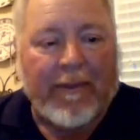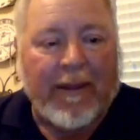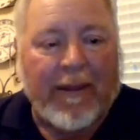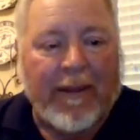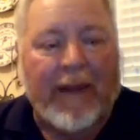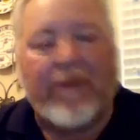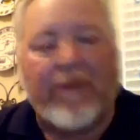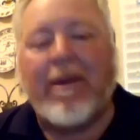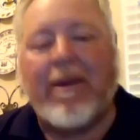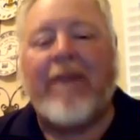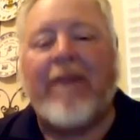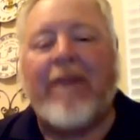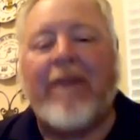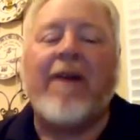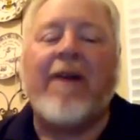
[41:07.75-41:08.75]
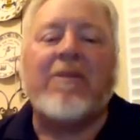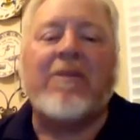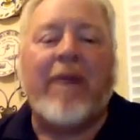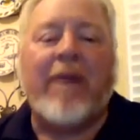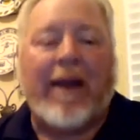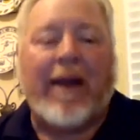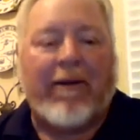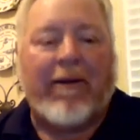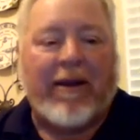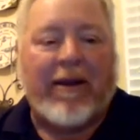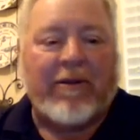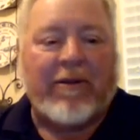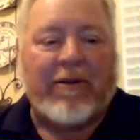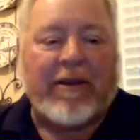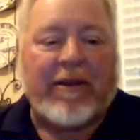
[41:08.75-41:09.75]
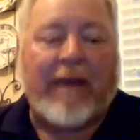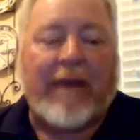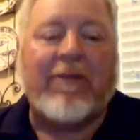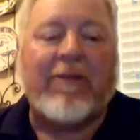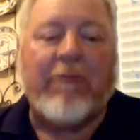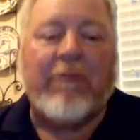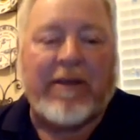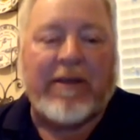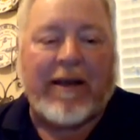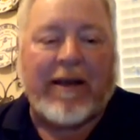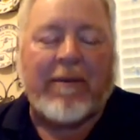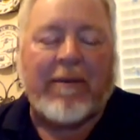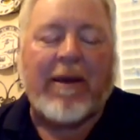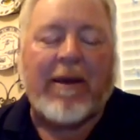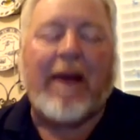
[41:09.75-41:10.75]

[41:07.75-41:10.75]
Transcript: And if you can't find somebody in that Grange, reach out to me.